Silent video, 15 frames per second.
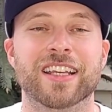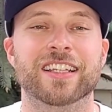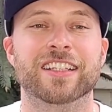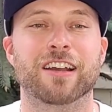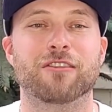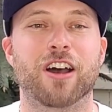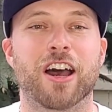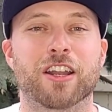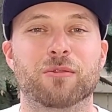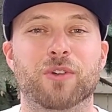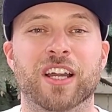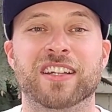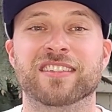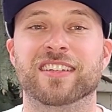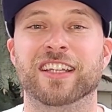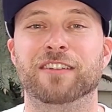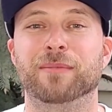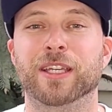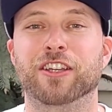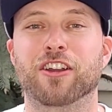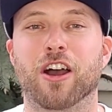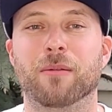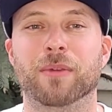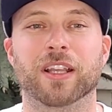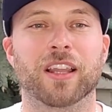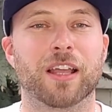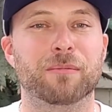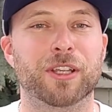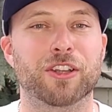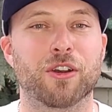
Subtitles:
Now otherwise, leave me a comment, let me